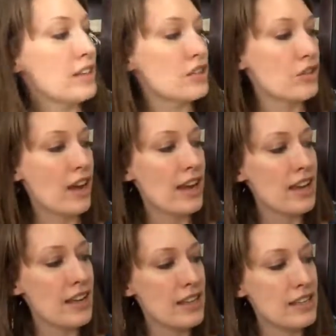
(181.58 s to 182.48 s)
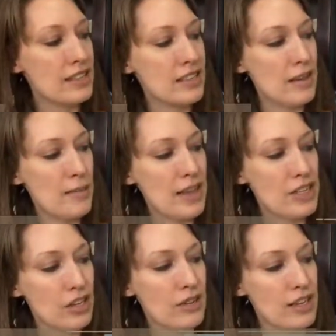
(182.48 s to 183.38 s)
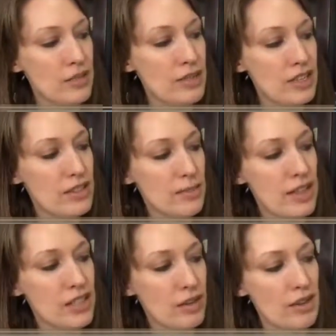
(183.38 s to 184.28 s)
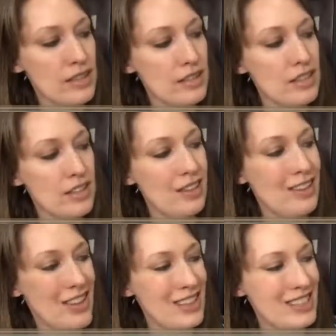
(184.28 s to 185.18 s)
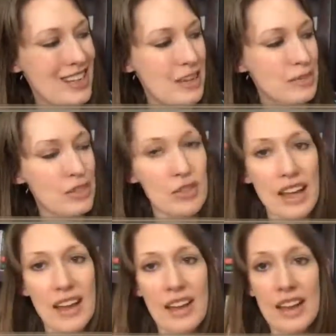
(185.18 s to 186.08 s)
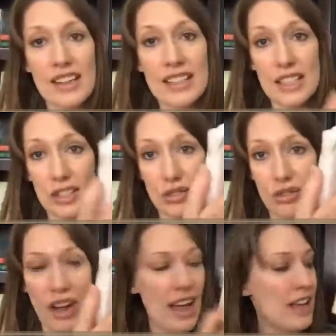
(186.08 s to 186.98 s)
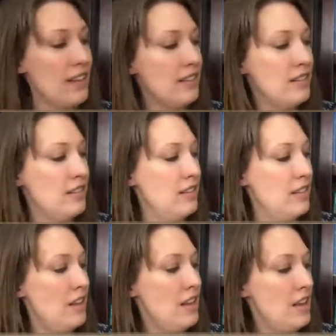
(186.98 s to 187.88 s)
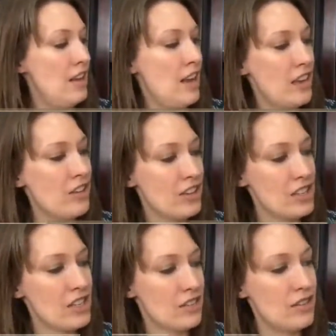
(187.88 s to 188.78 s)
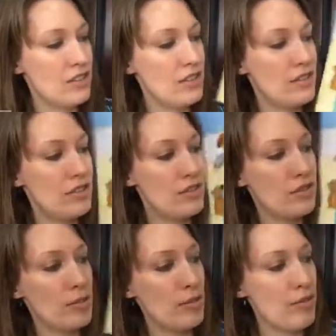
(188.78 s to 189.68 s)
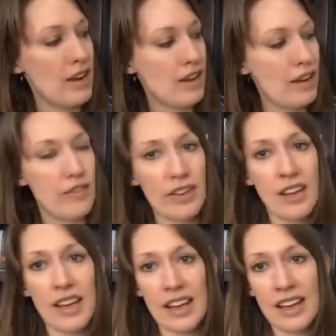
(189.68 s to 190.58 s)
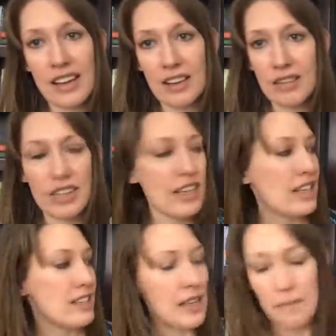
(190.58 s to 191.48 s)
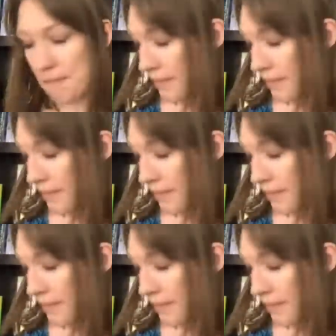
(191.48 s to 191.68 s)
thing to try is a magic eraser. We use our magic erasers all the time, so that this is dry, and you can just scrub it right off. Really easy.